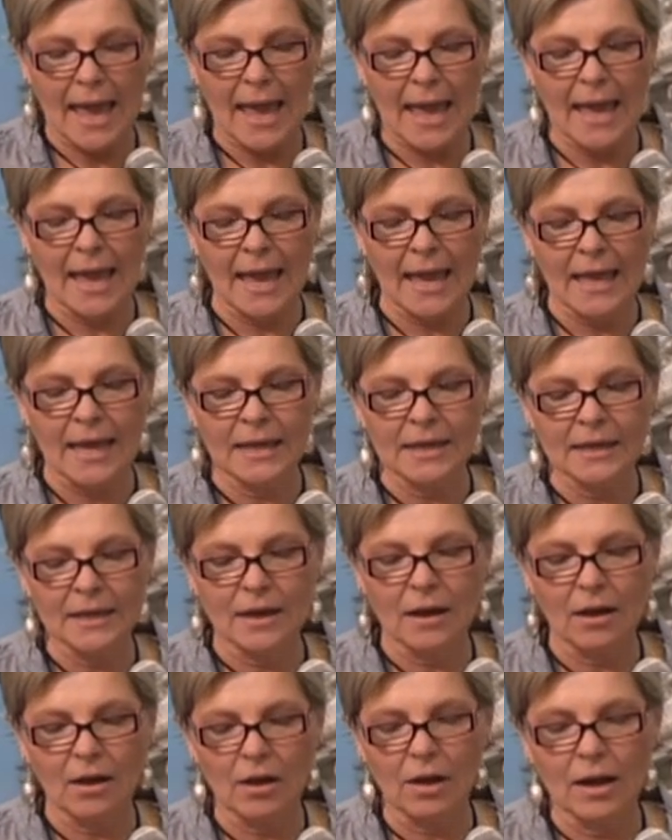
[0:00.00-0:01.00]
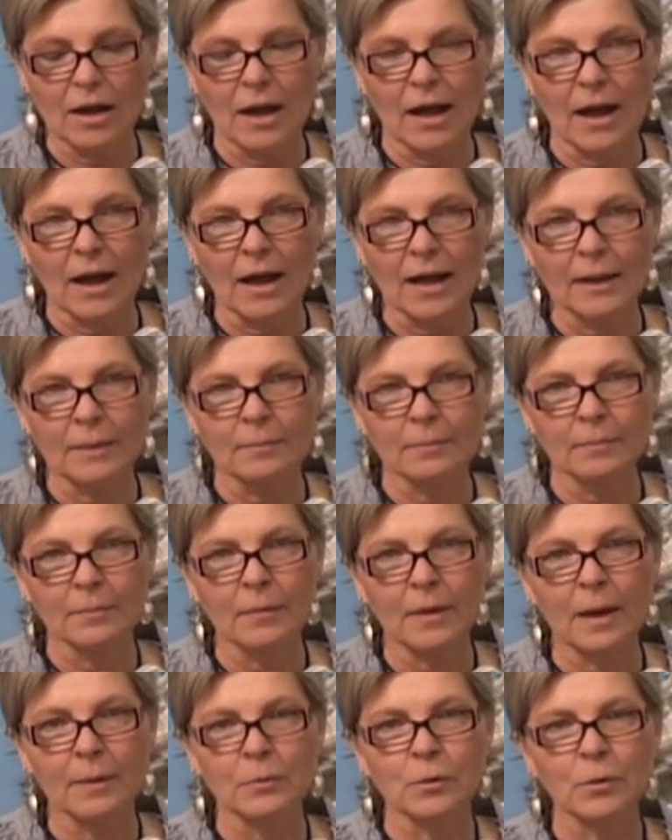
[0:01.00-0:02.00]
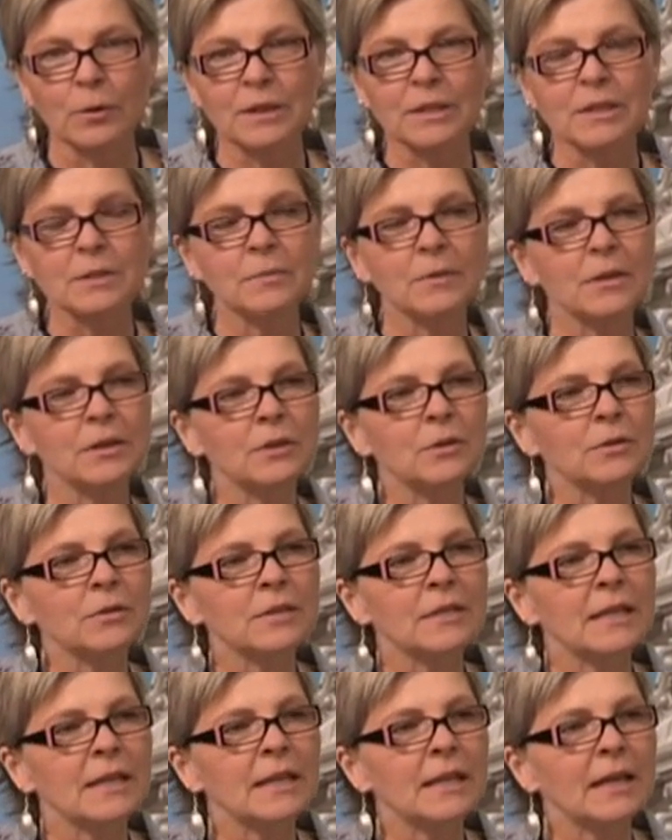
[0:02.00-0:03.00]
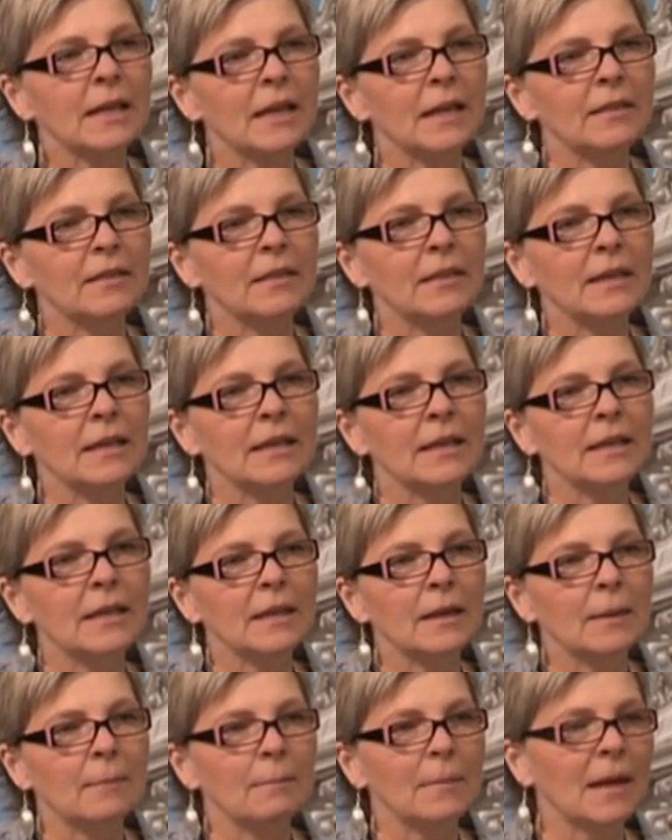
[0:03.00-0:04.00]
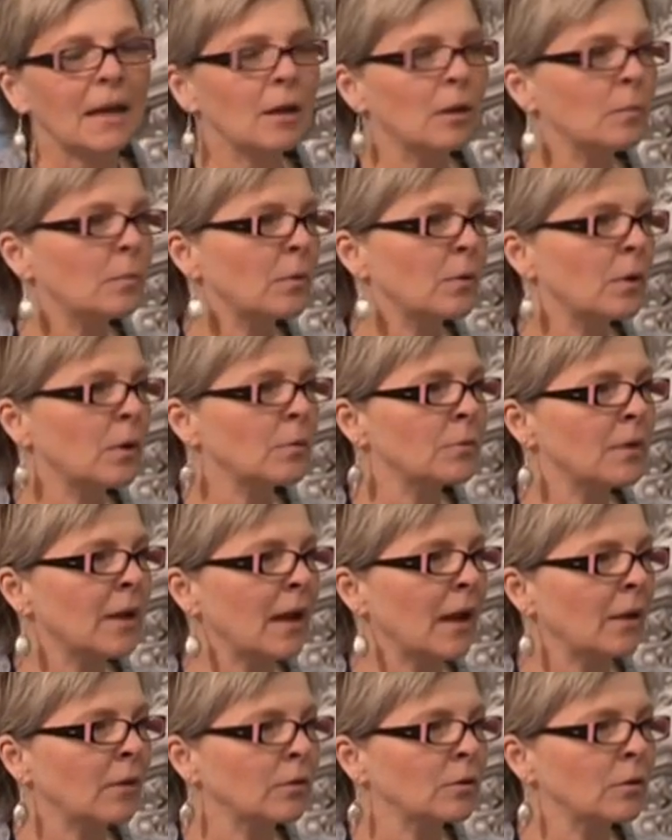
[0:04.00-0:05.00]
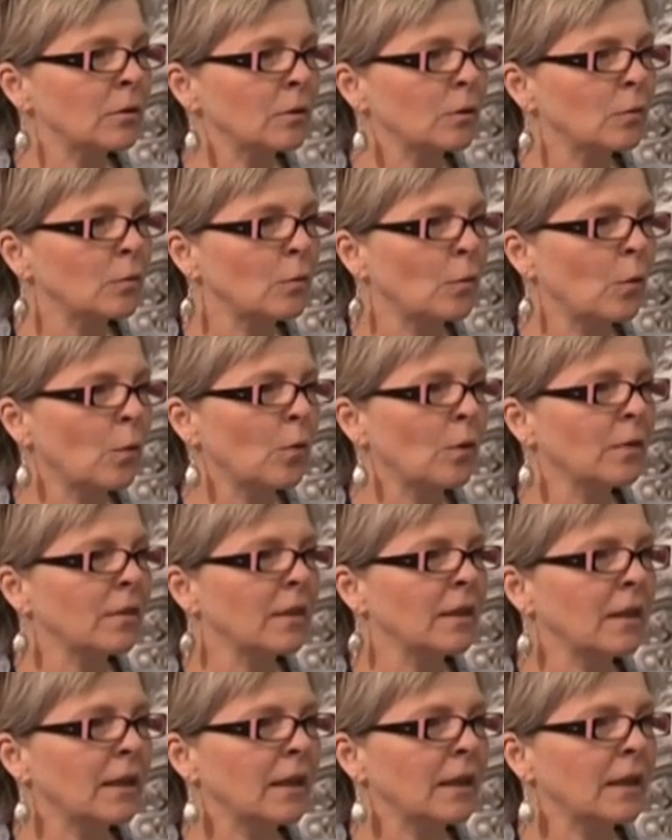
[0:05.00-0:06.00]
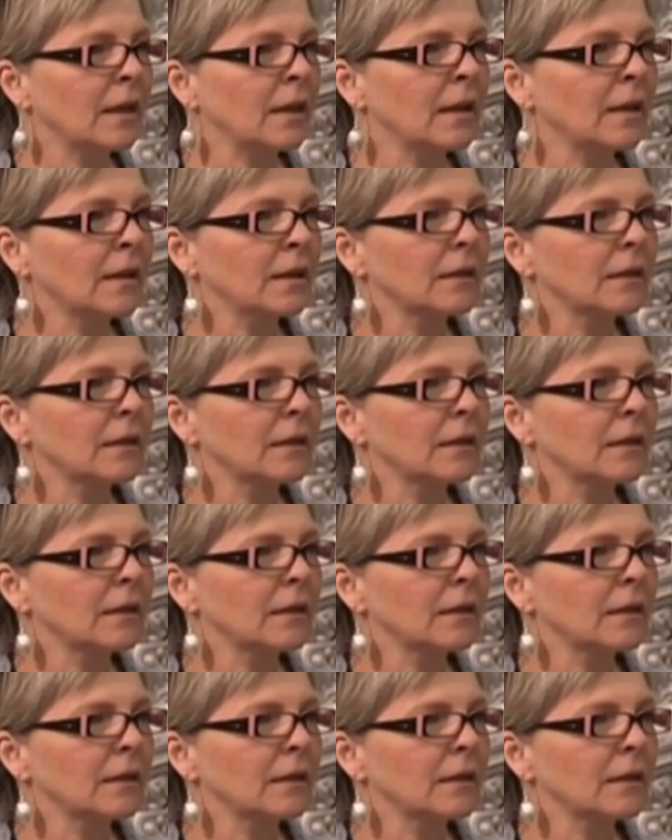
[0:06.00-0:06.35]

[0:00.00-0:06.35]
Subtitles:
And I'm going to be using the male pronoun for the